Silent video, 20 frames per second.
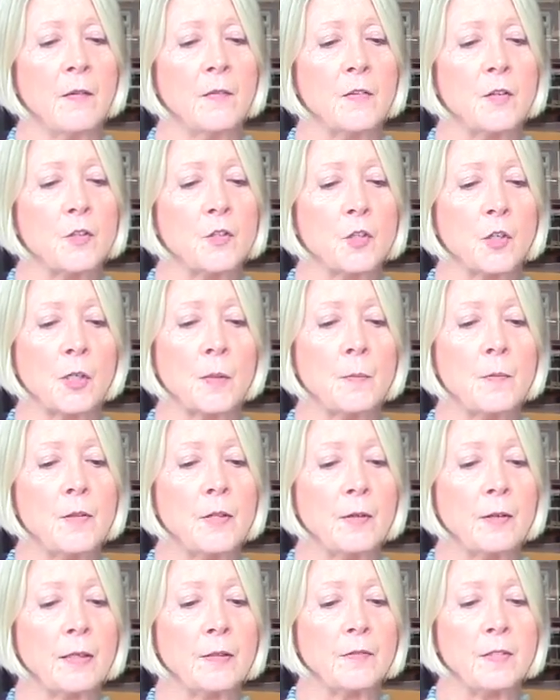The germ
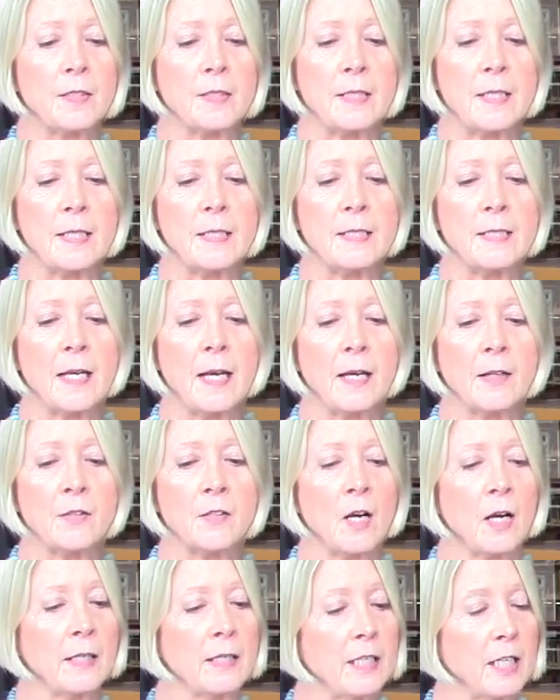theory of disease had
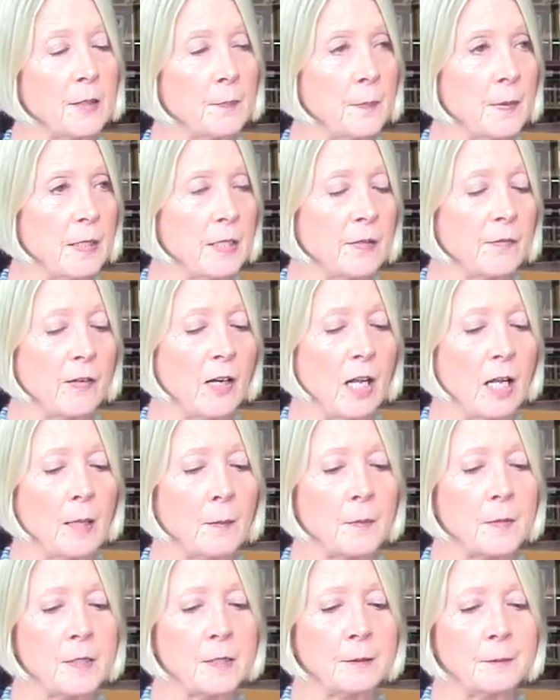not yet been
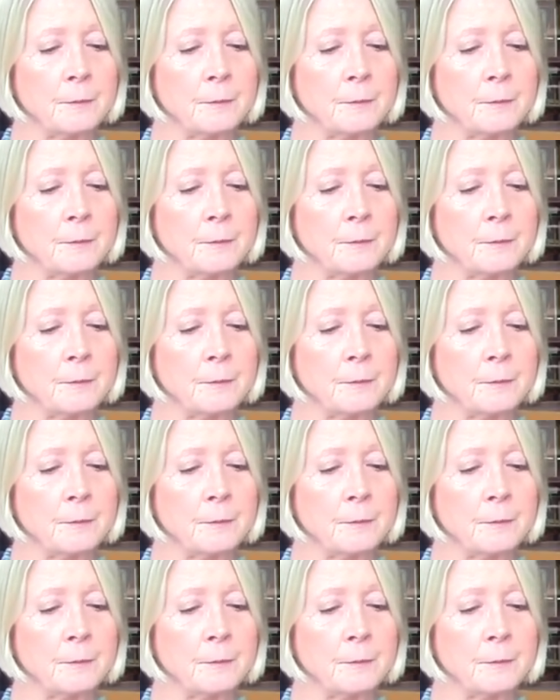developed.